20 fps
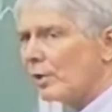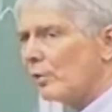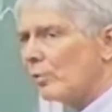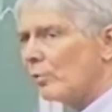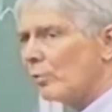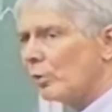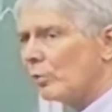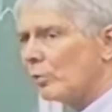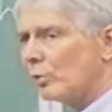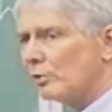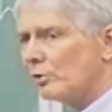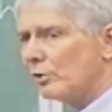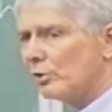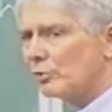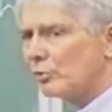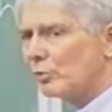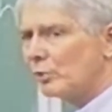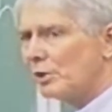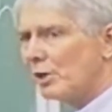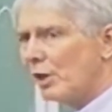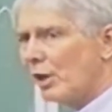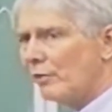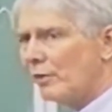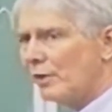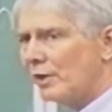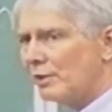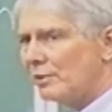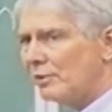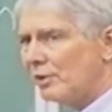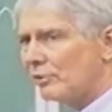What we'll do is we know
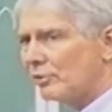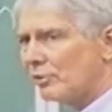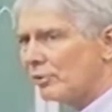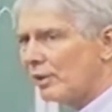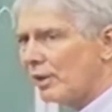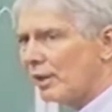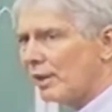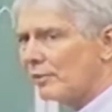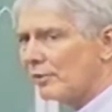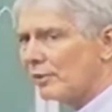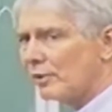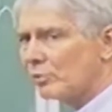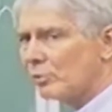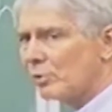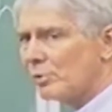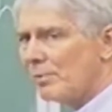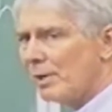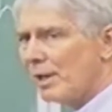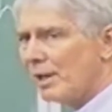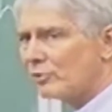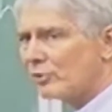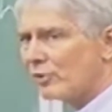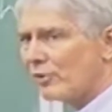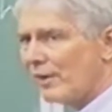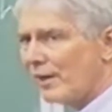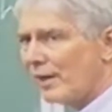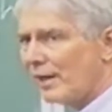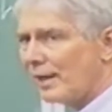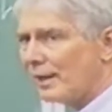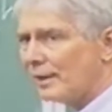the initial height because we measure
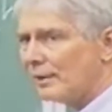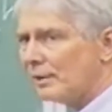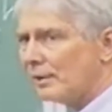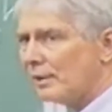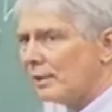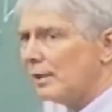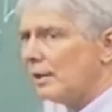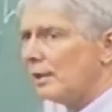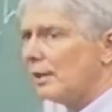that,